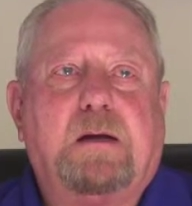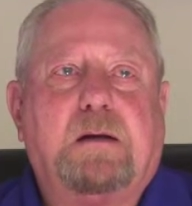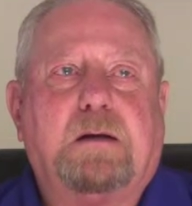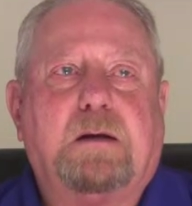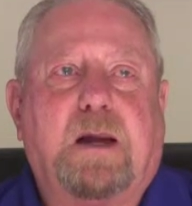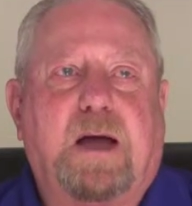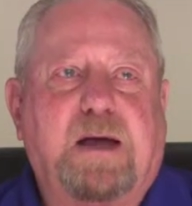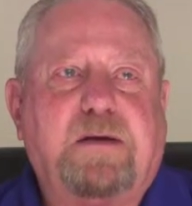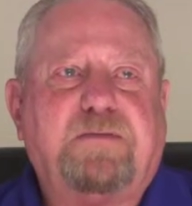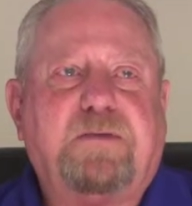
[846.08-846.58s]

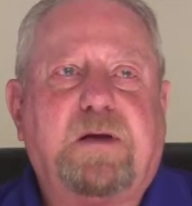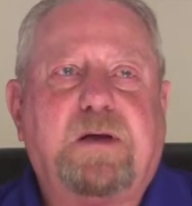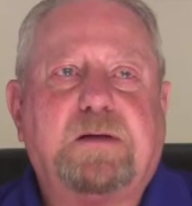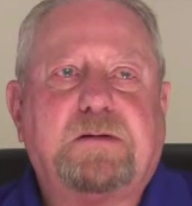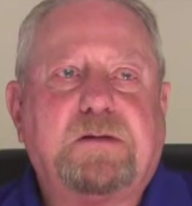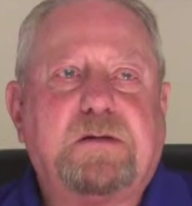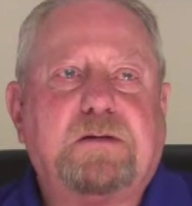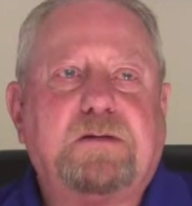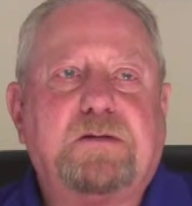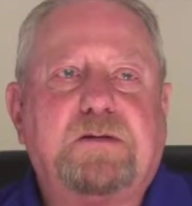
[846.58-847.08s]
Life
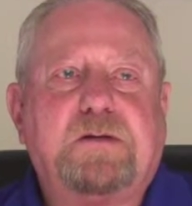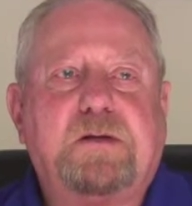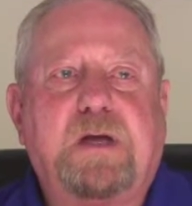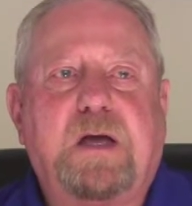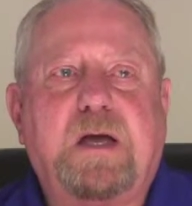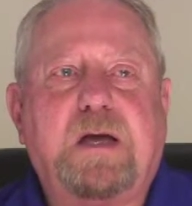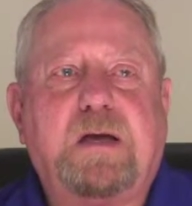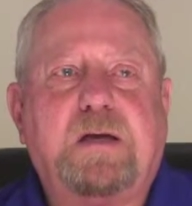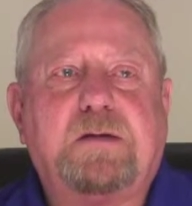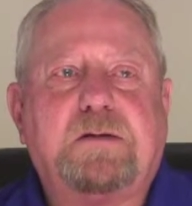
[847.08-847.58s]
lessons,
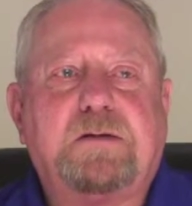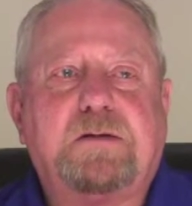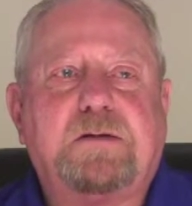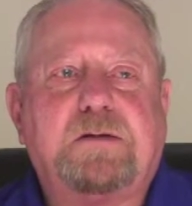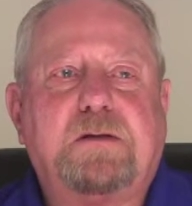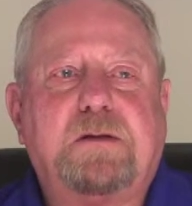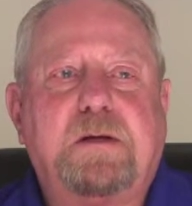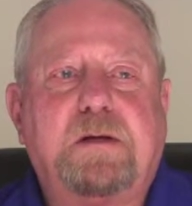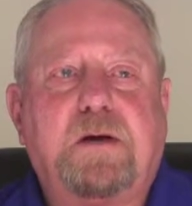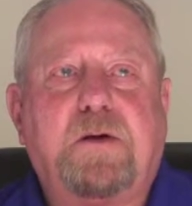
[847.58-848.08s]

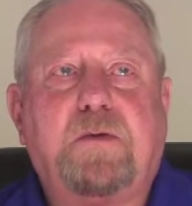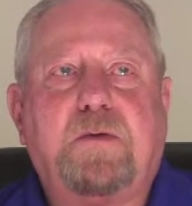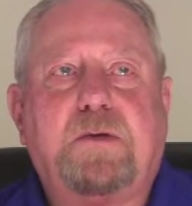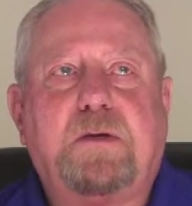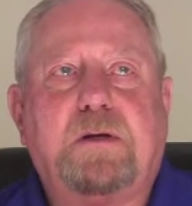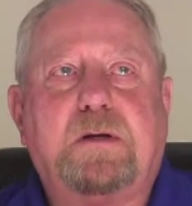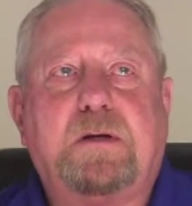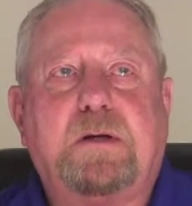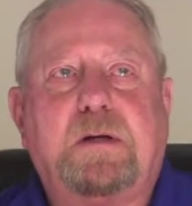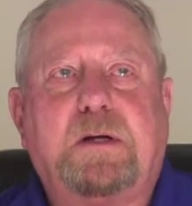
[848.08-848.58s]
yes.
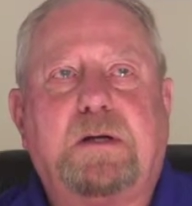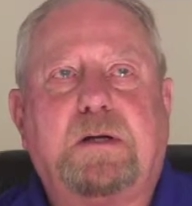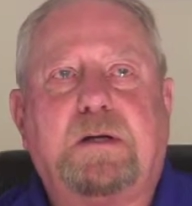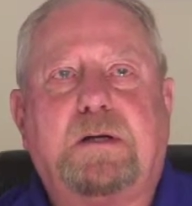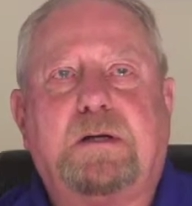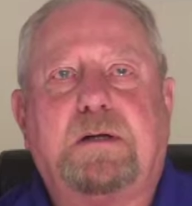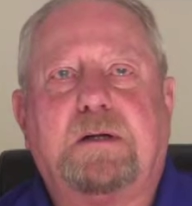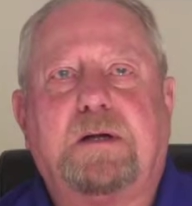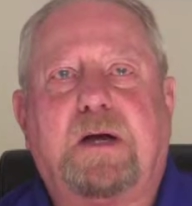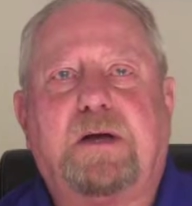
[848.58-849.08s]

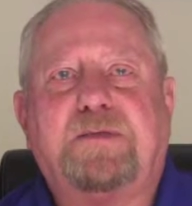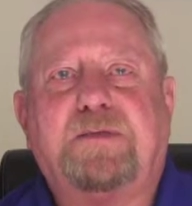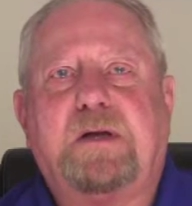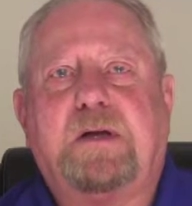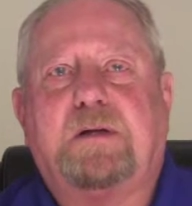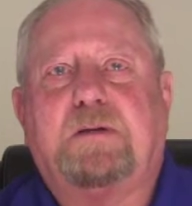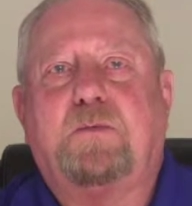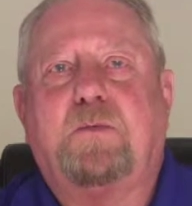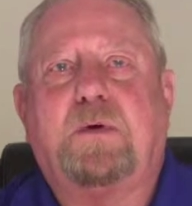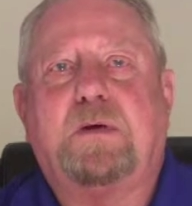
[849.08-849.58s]
I
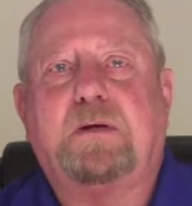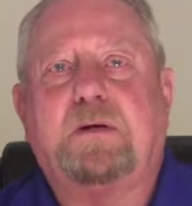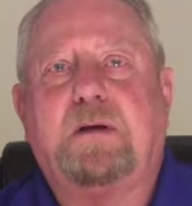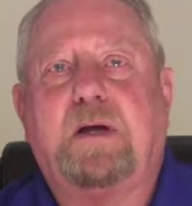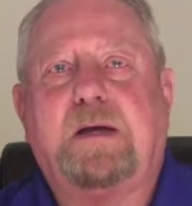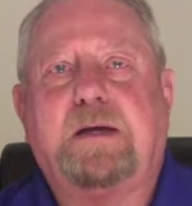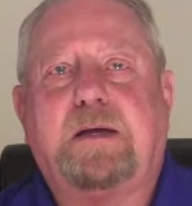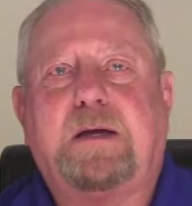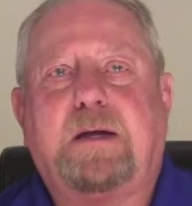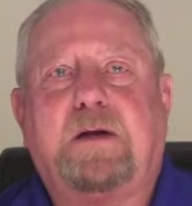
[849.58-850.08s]
think what
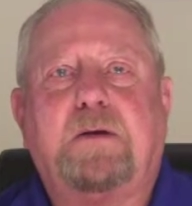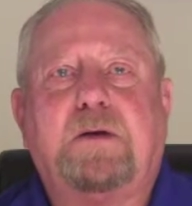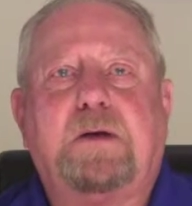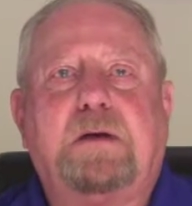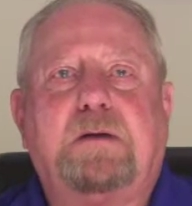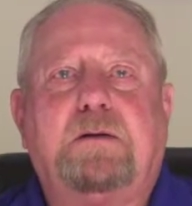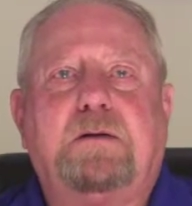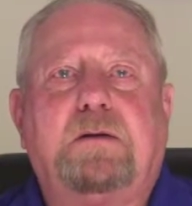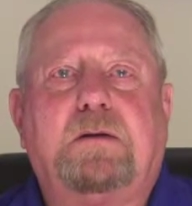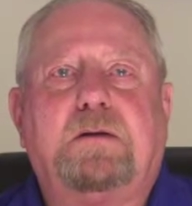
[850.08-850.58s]
I
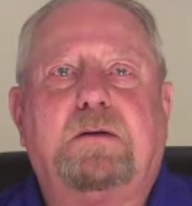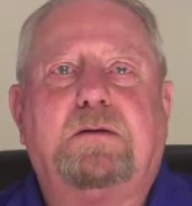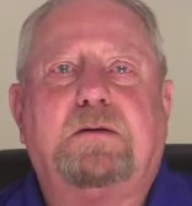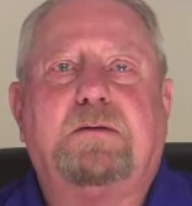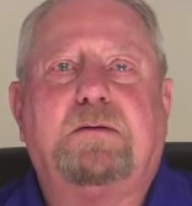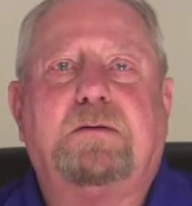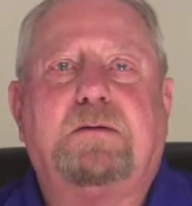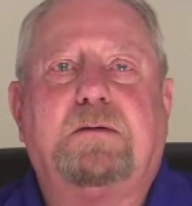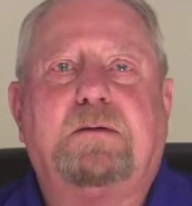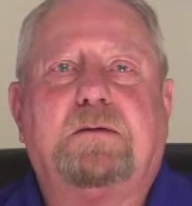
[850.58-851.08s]
carried
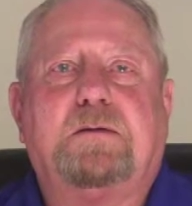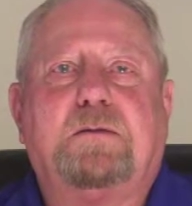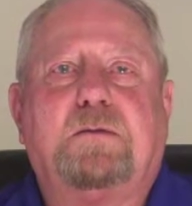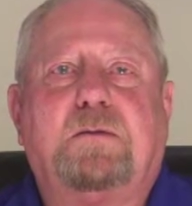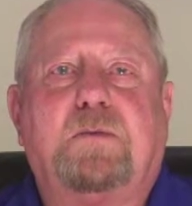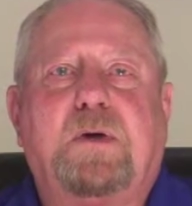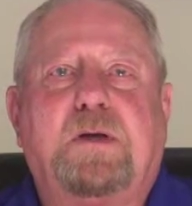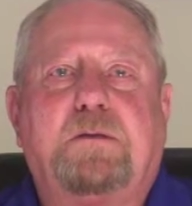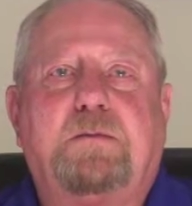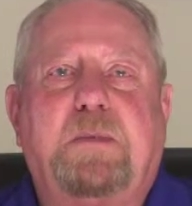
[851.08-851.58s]

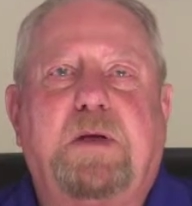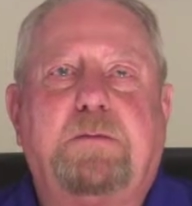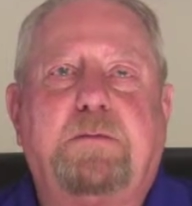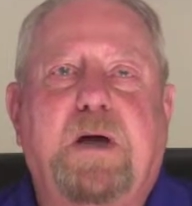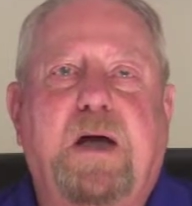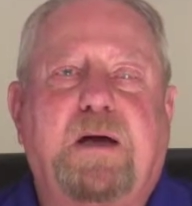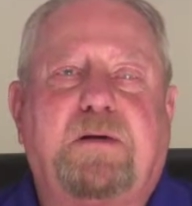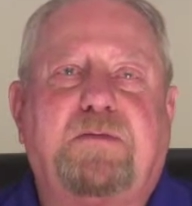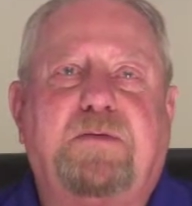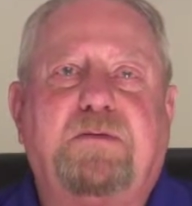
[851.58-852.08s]
with me
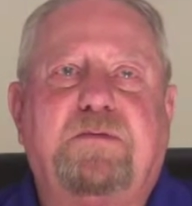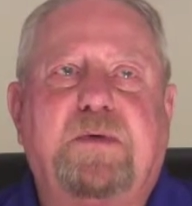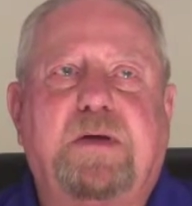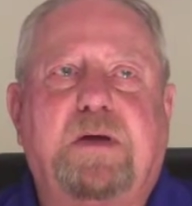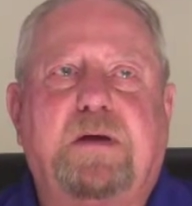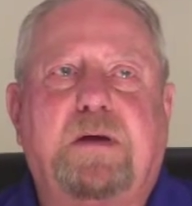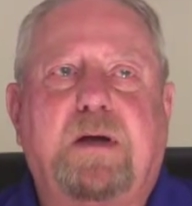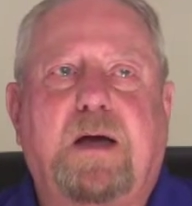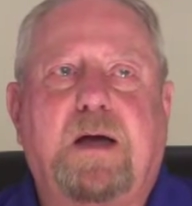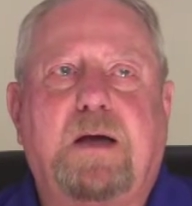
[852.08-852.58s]
back from
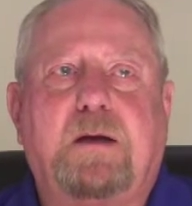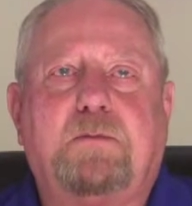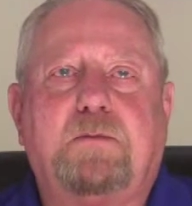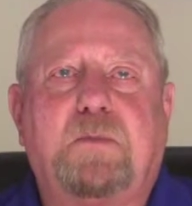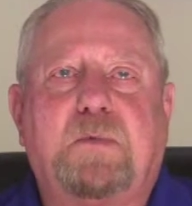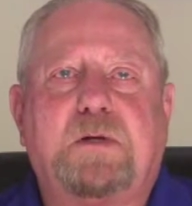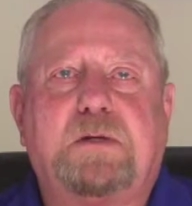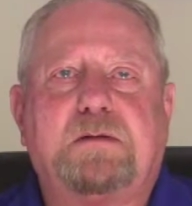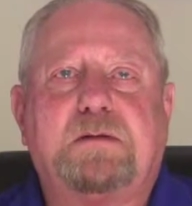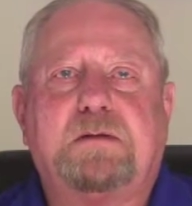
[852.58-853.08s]

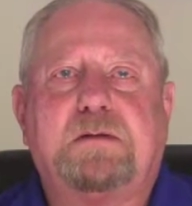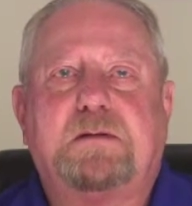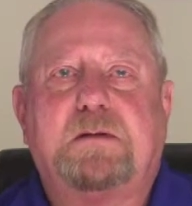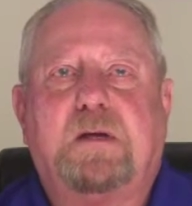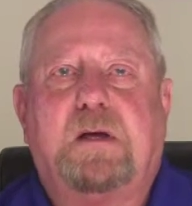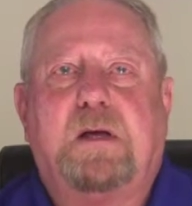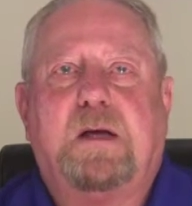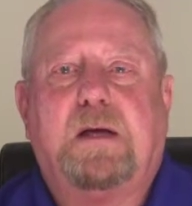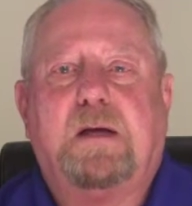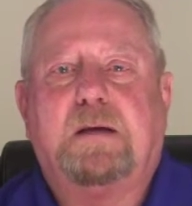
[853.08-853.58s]
Vietnam was
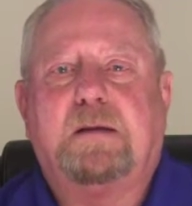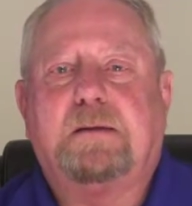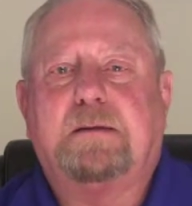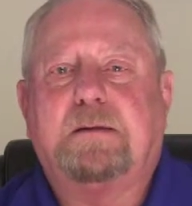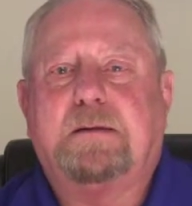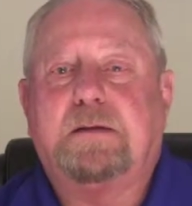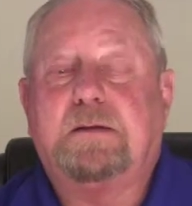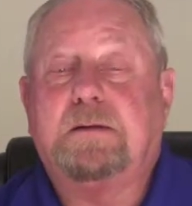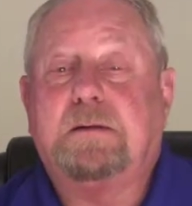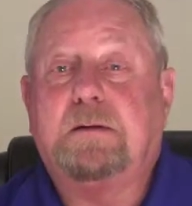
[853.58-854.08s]

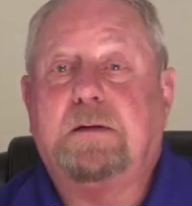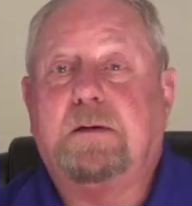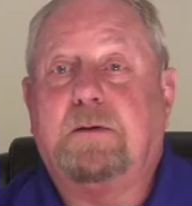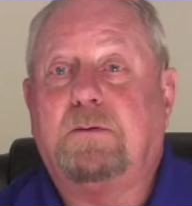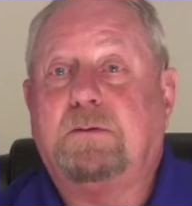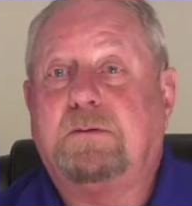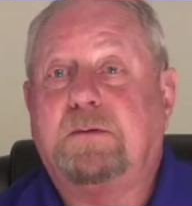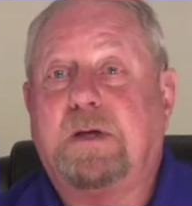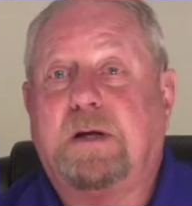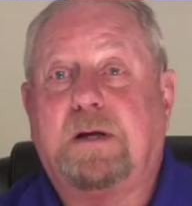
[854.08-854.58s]
the
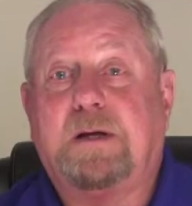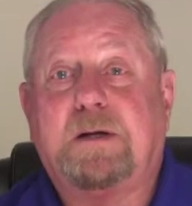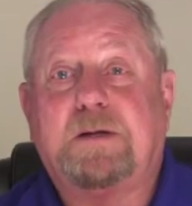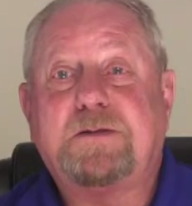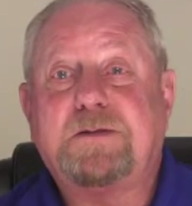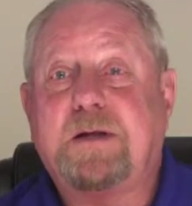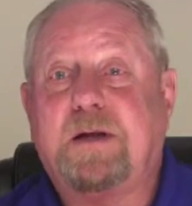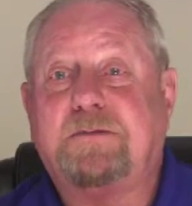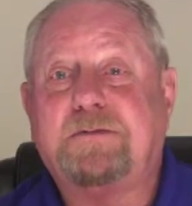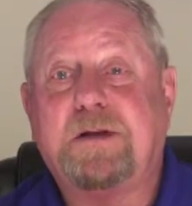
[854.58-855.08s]
little
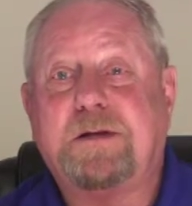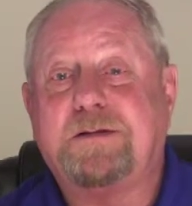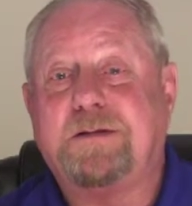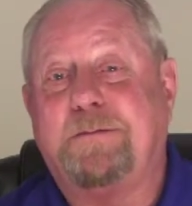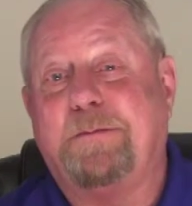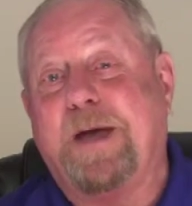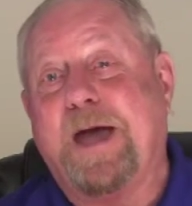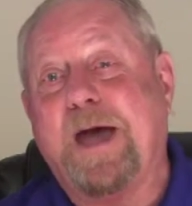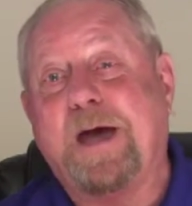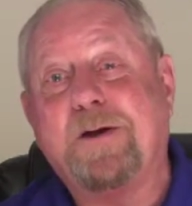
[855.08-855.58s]
stuff
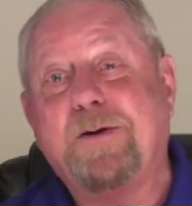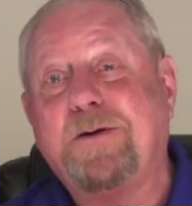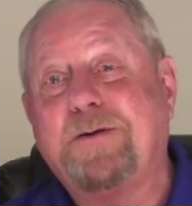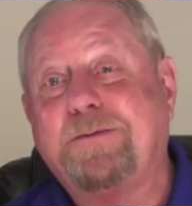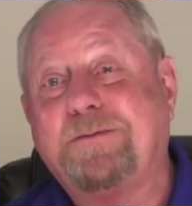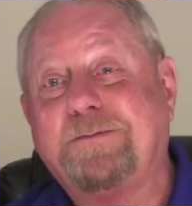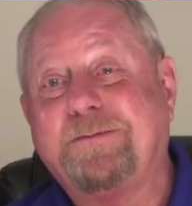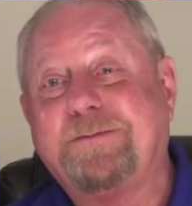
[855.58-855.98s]
doesn't matter.